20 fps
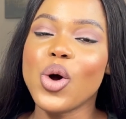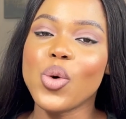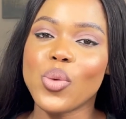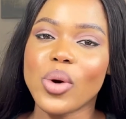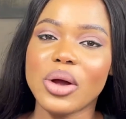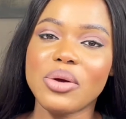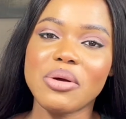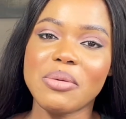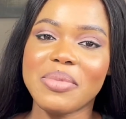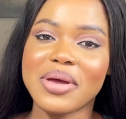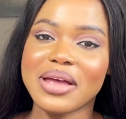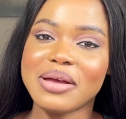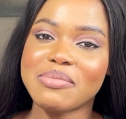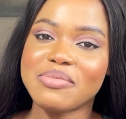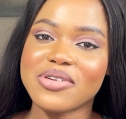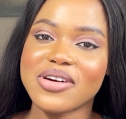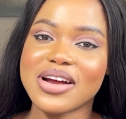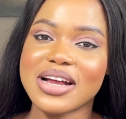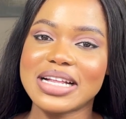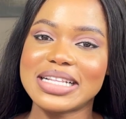work with bigger
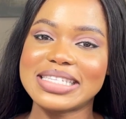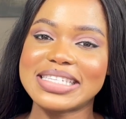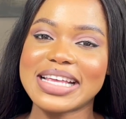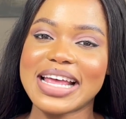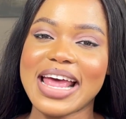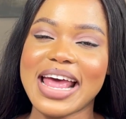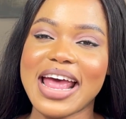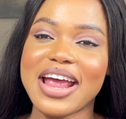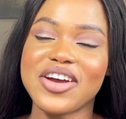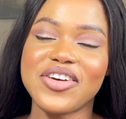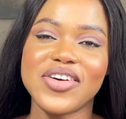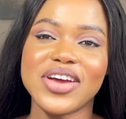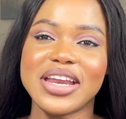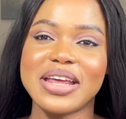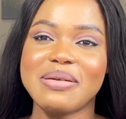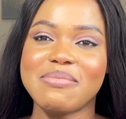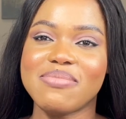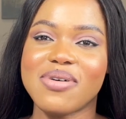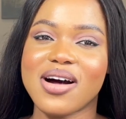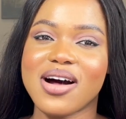brands, and create
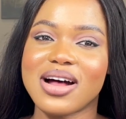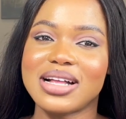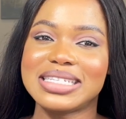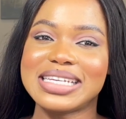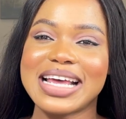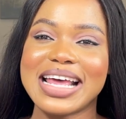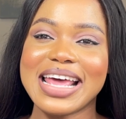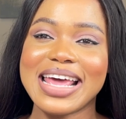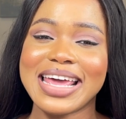impact